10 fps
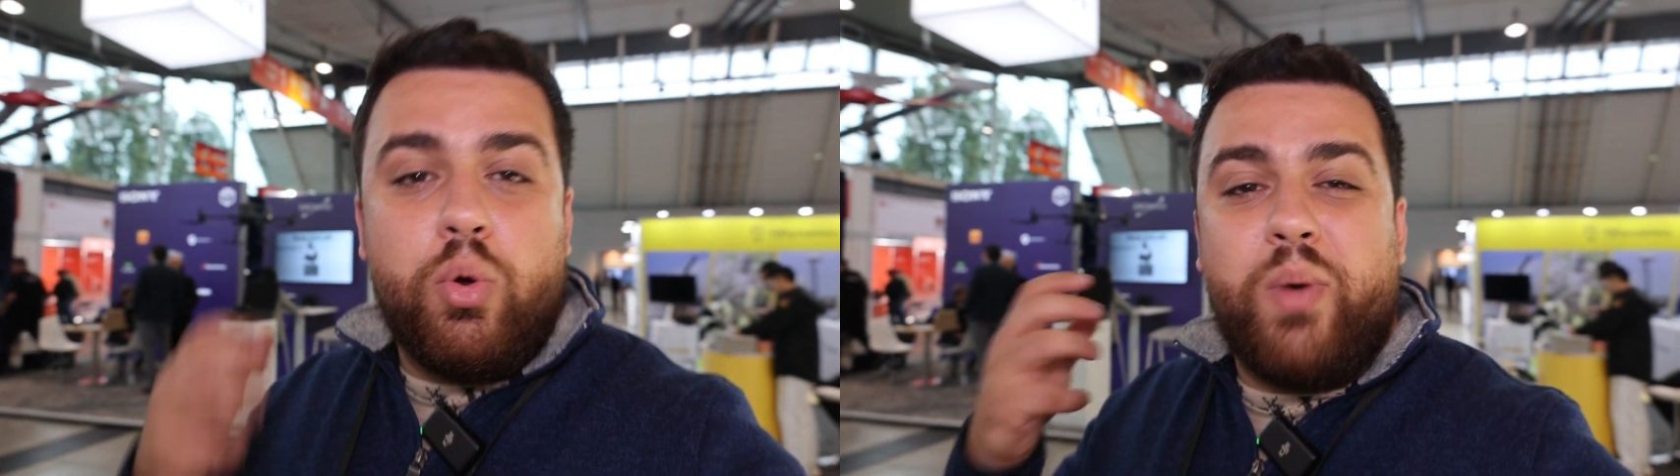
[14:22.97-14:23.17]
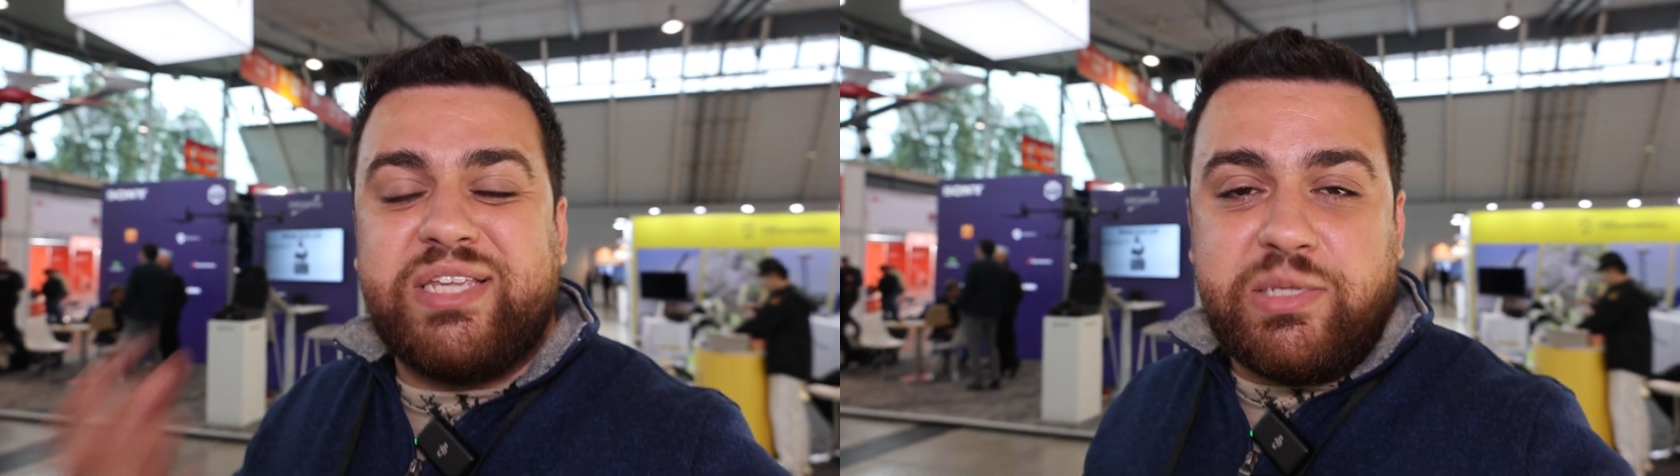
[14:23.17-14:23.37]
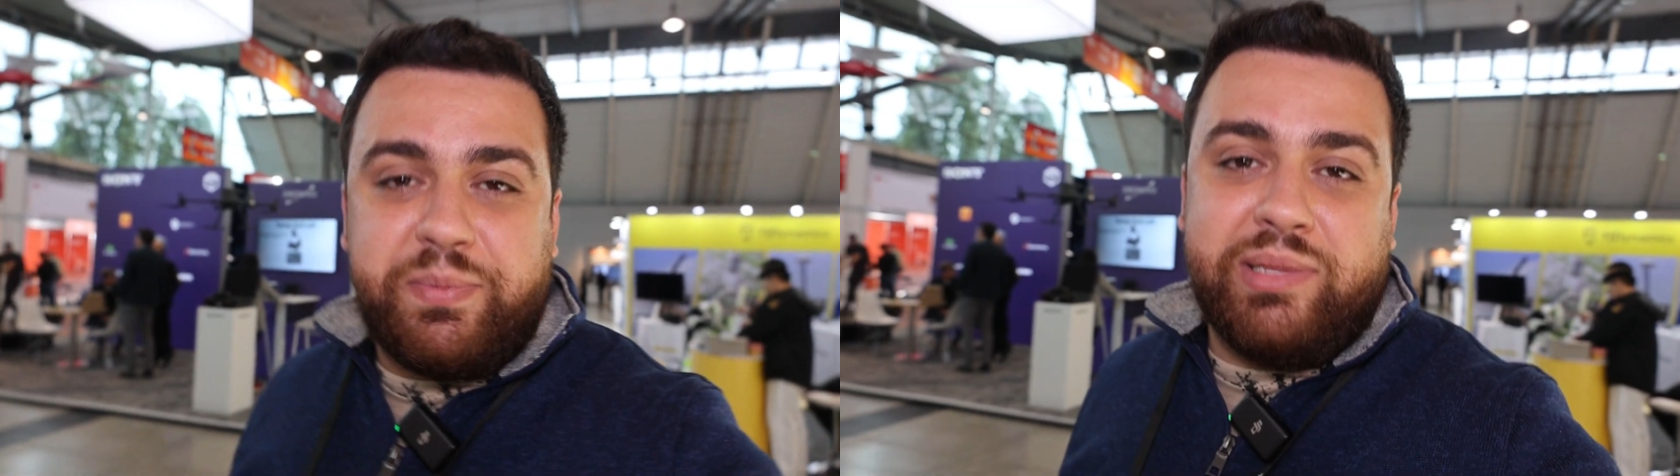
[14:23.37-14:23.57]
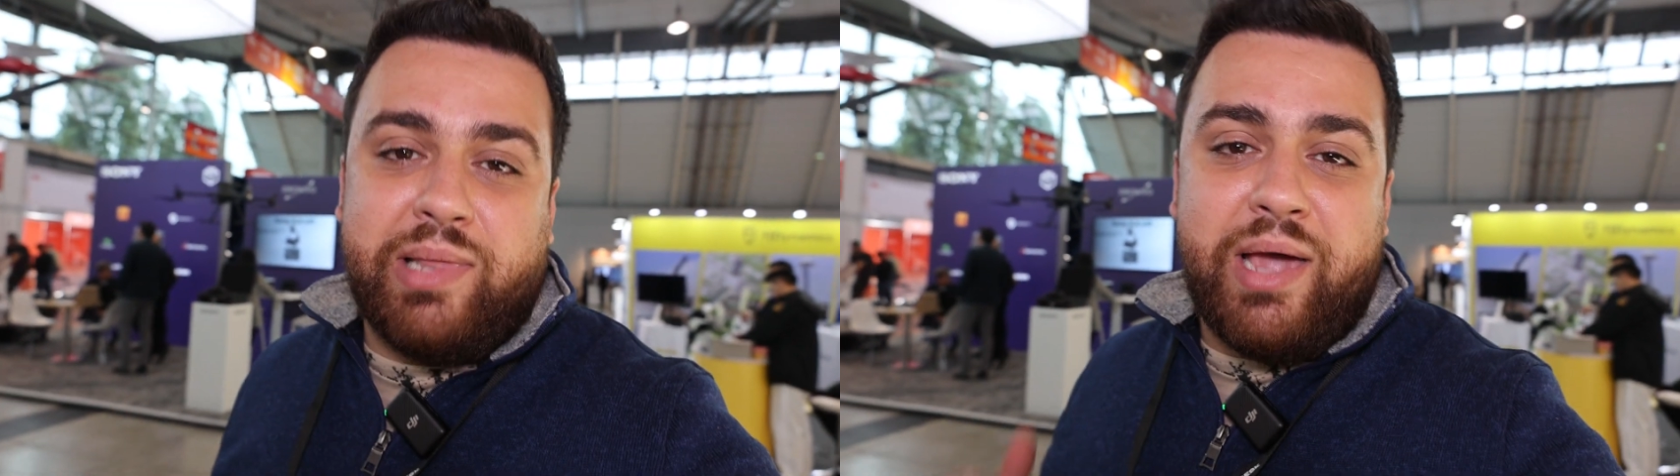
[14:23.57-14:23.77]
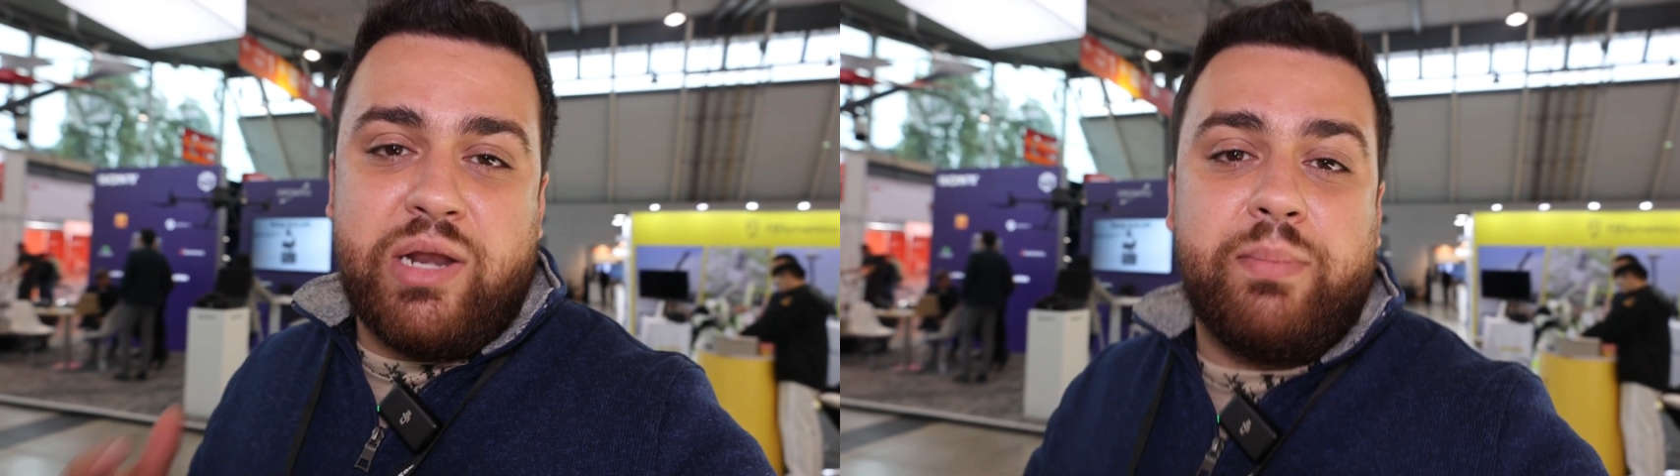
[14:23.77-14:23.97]
recipe
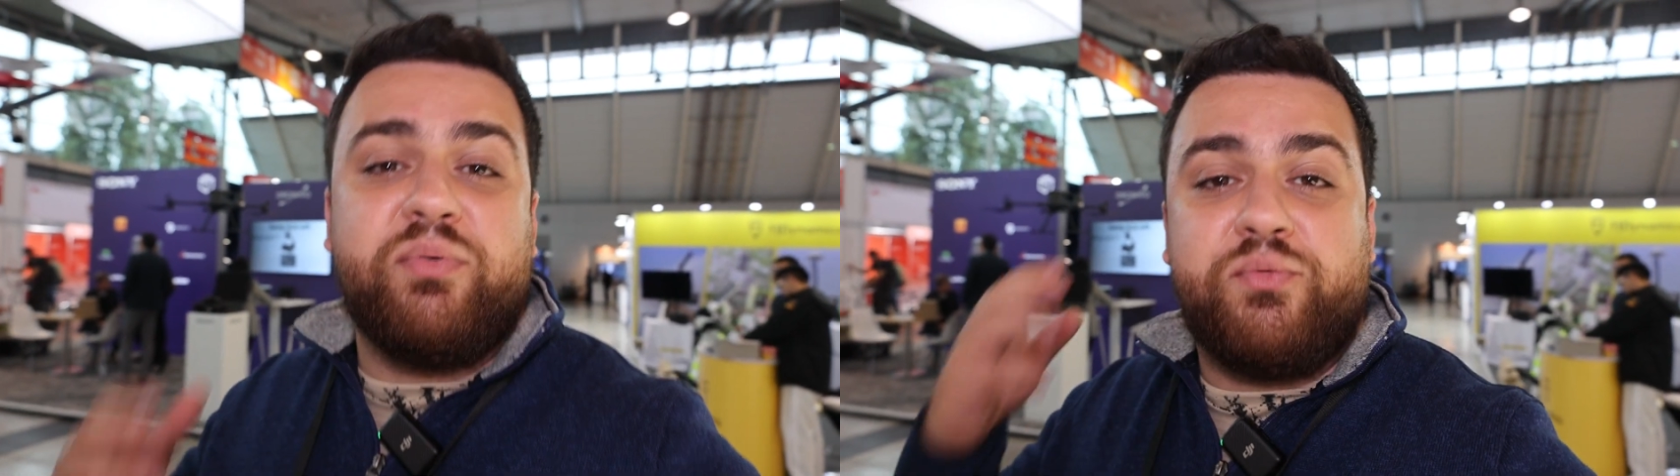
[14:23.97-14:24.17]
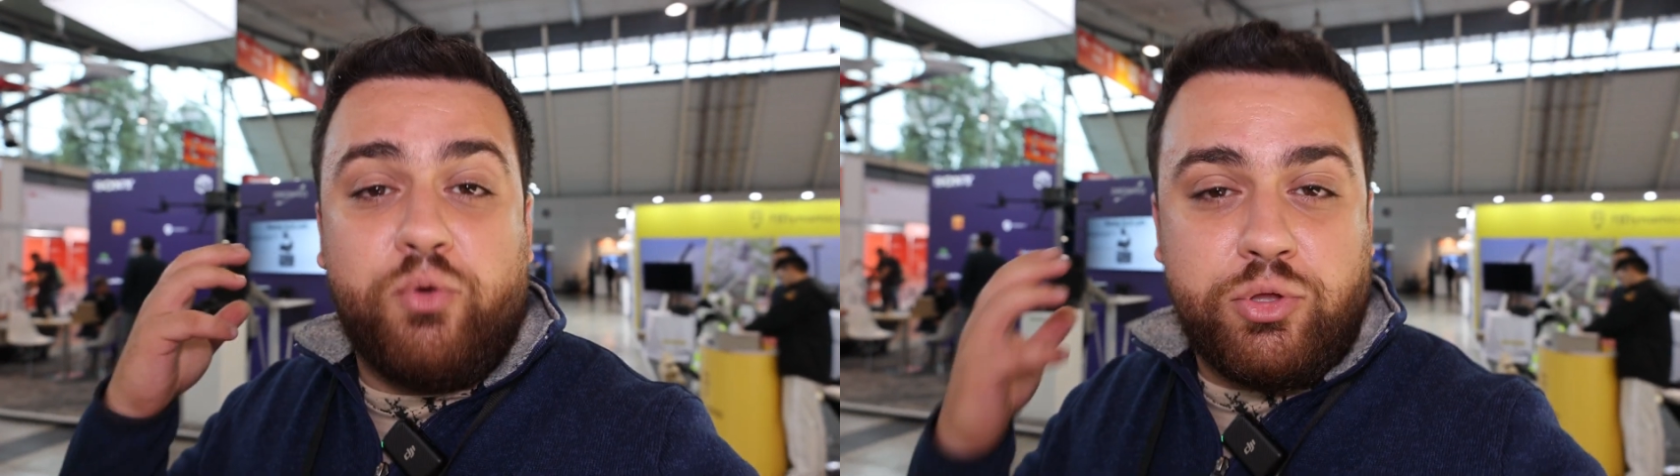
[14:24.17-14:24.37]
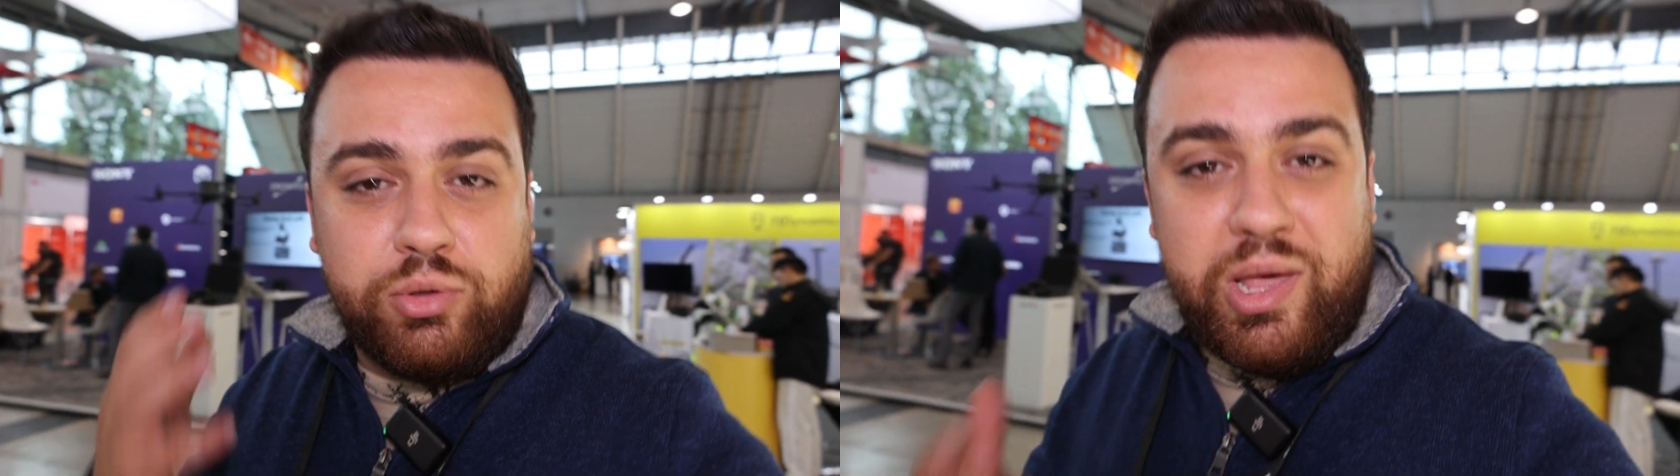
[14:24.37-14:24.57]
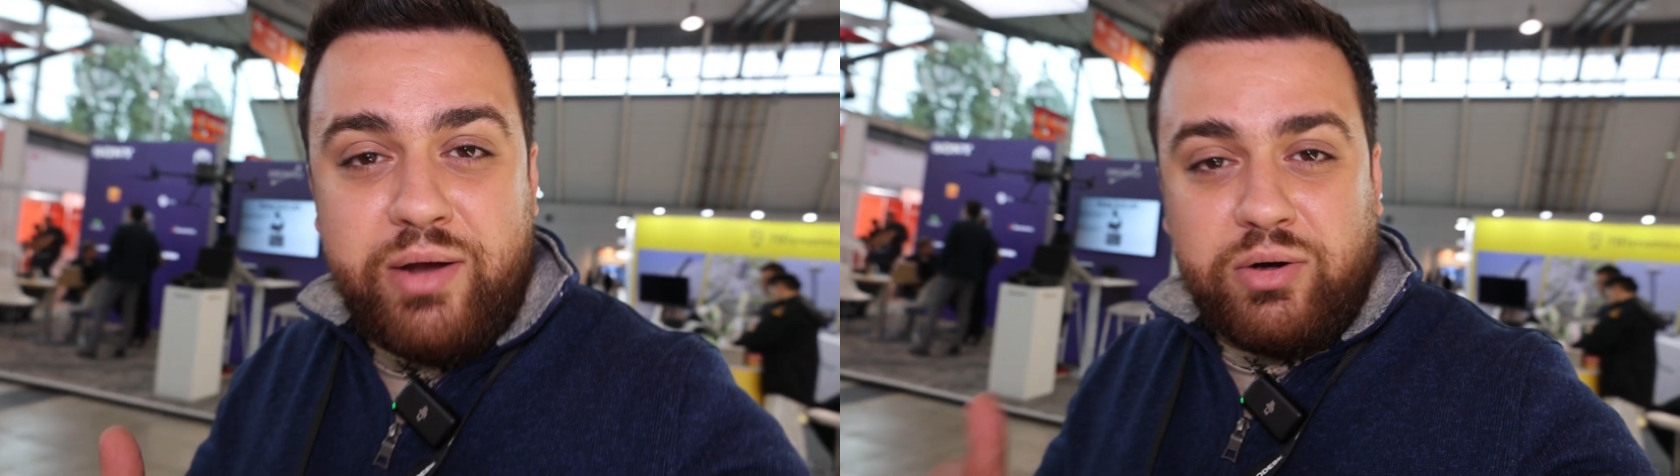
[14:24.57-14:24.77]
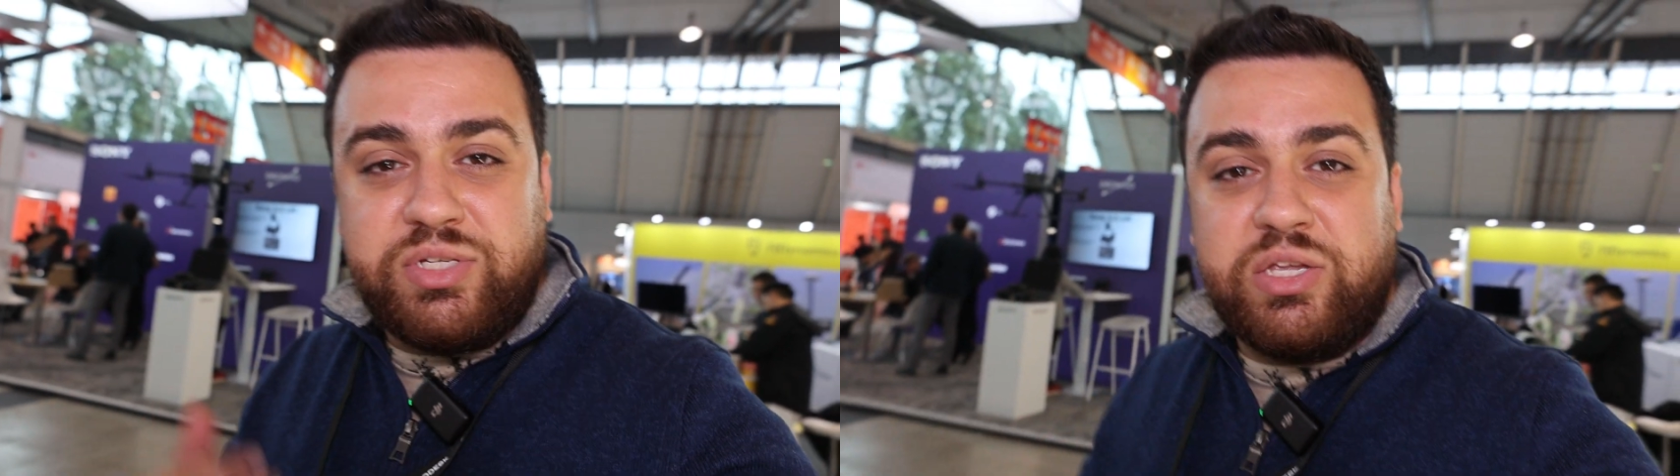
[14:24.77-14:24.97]
lineup for their LiDAR